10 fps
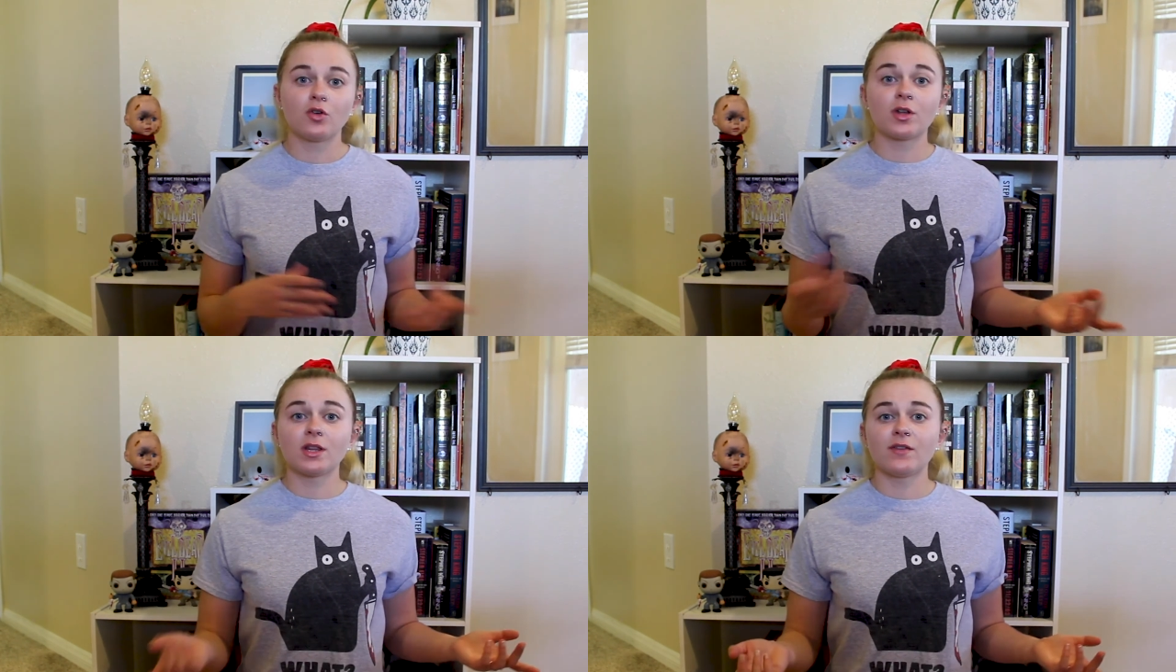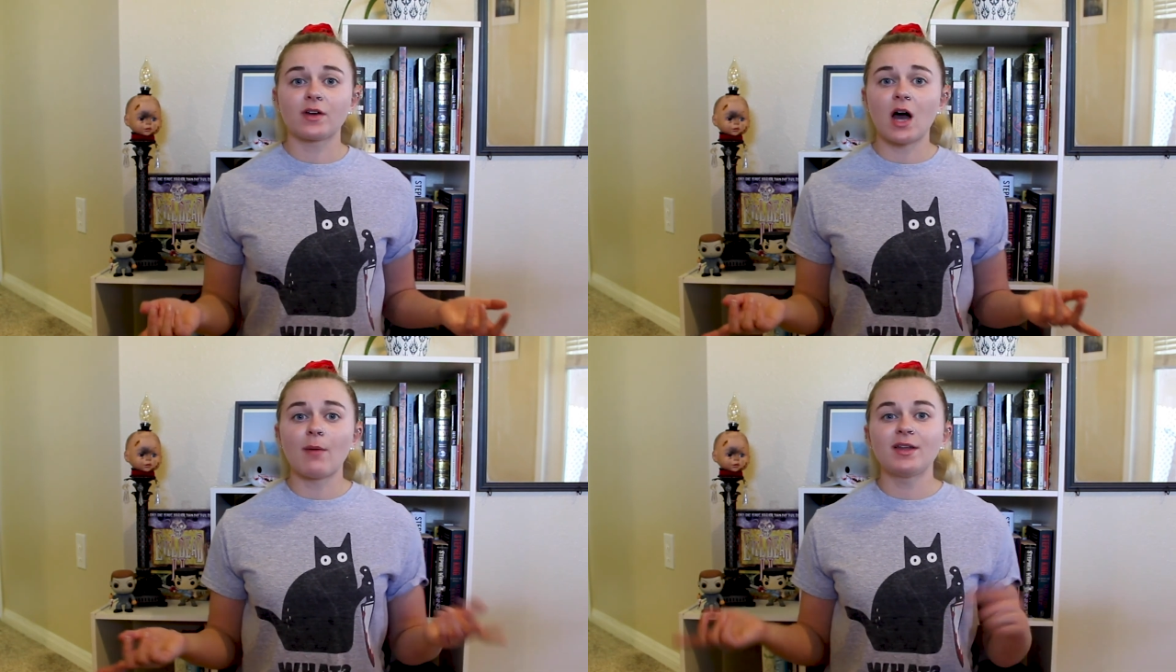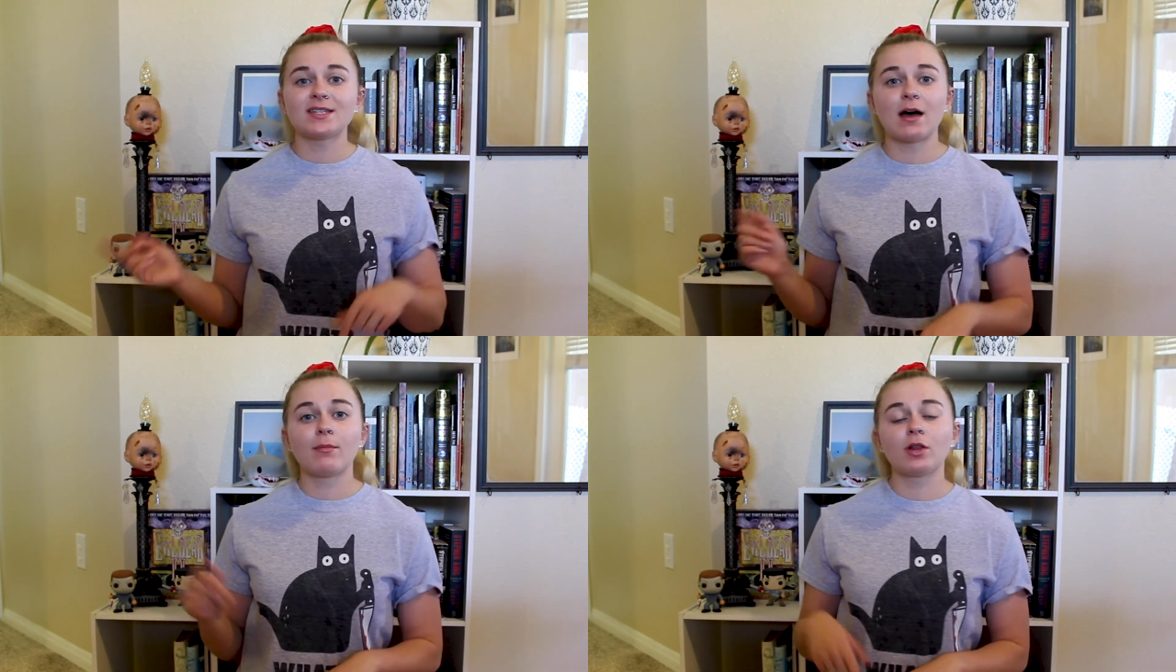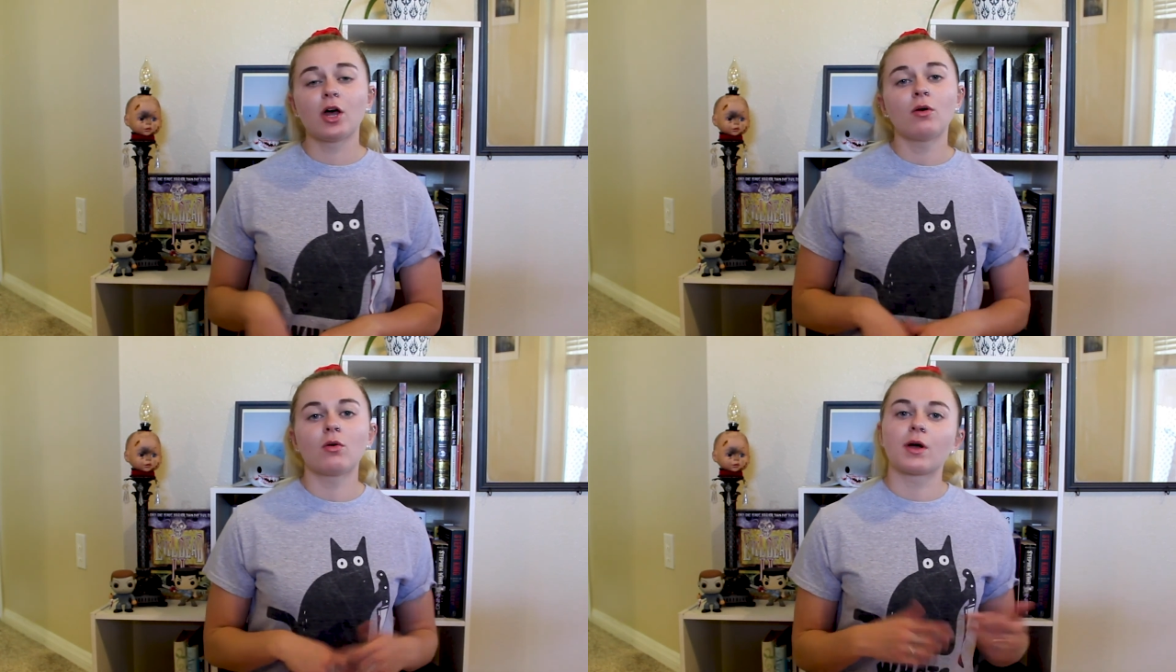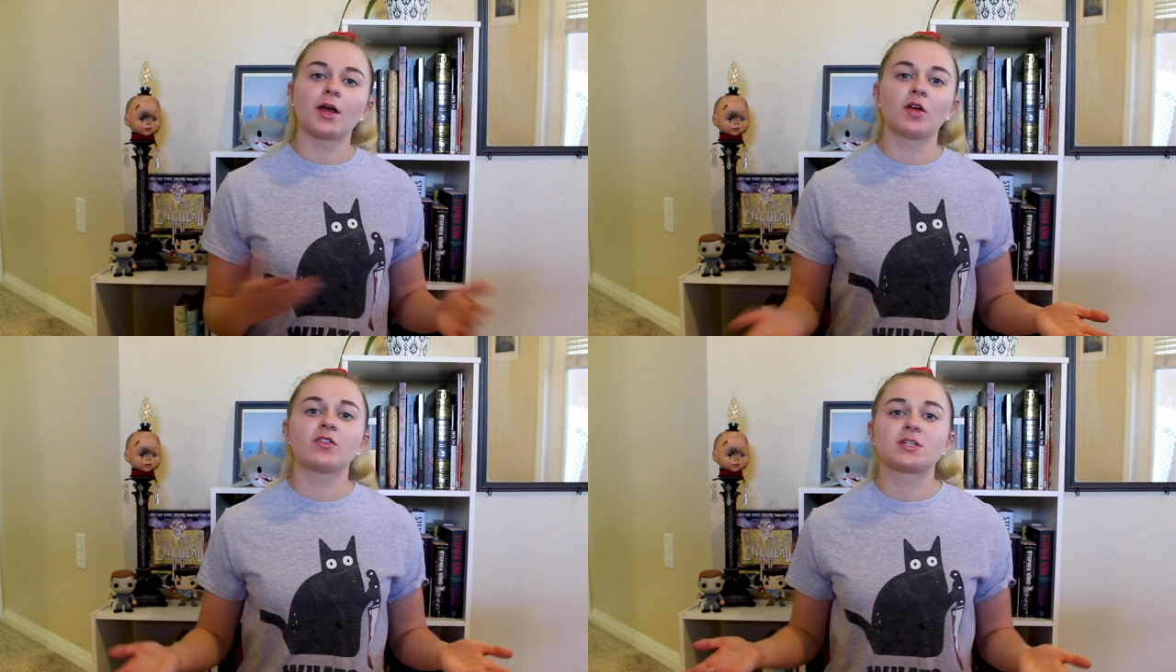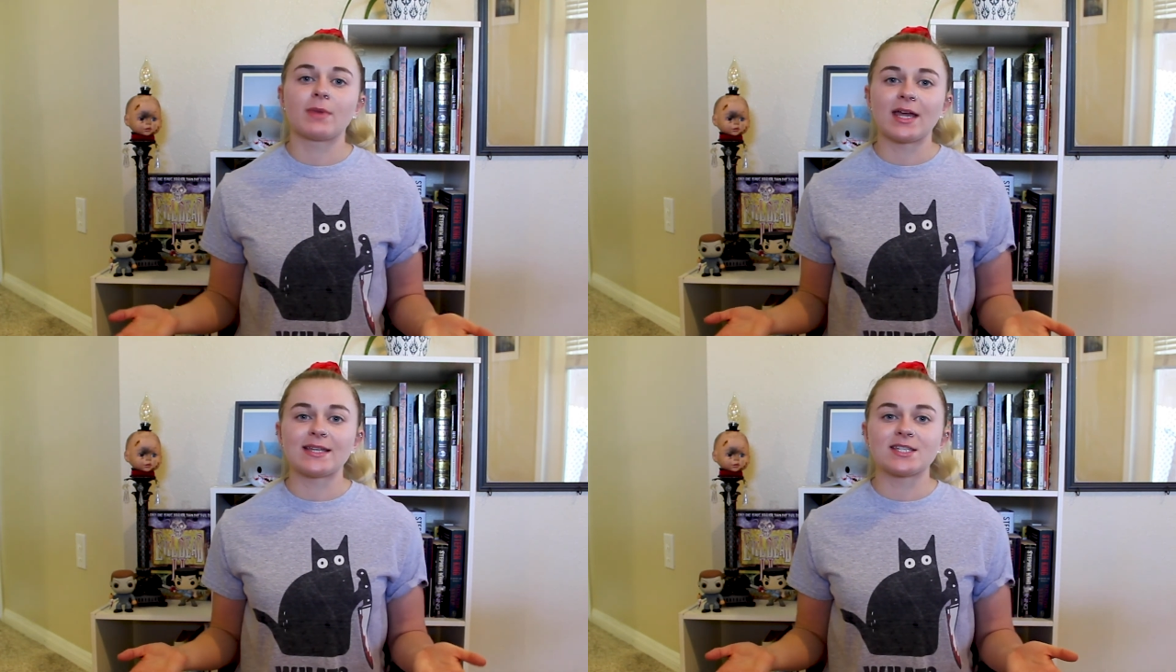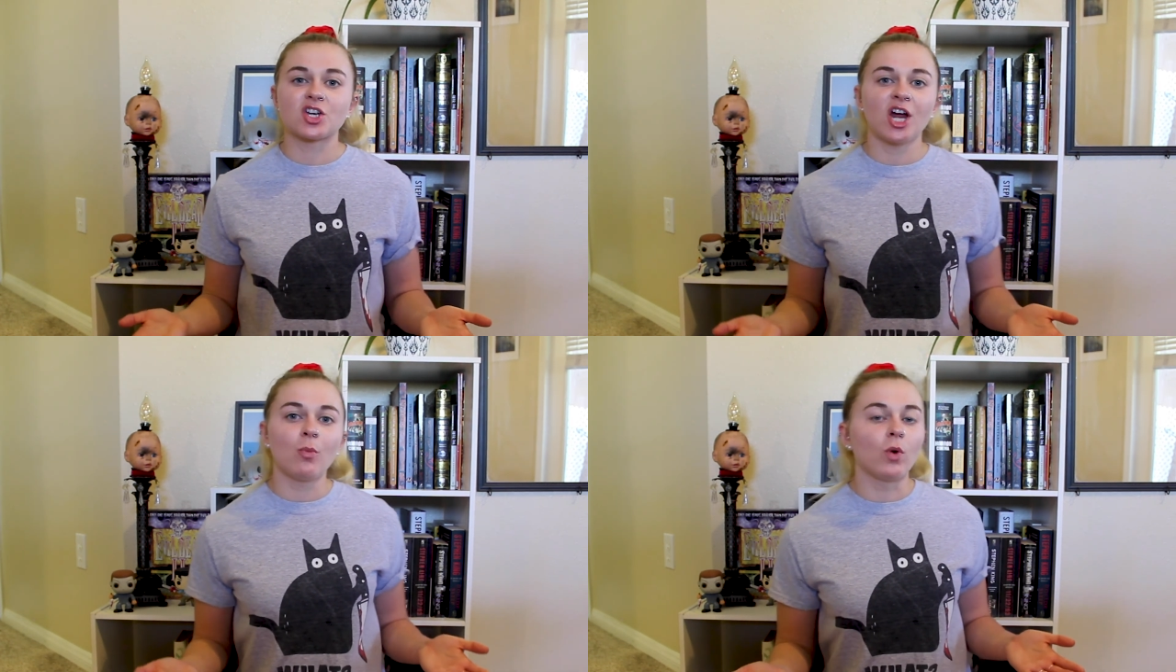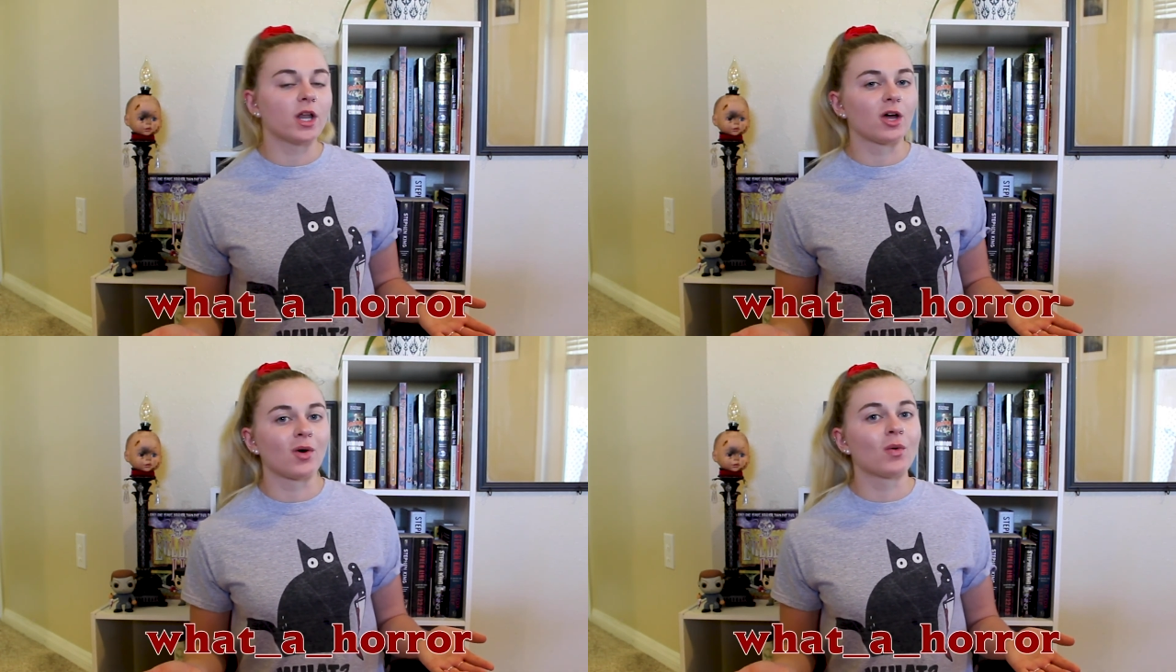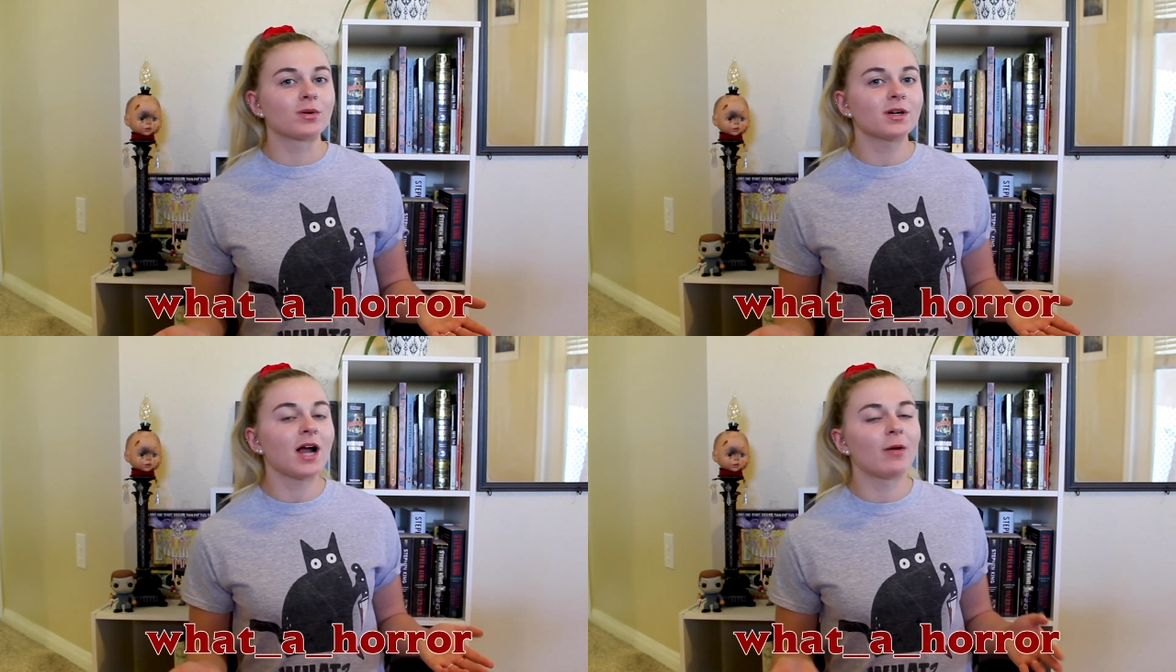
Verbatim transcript: You can leave a comment down below or head over to my Instagram, What a Horror.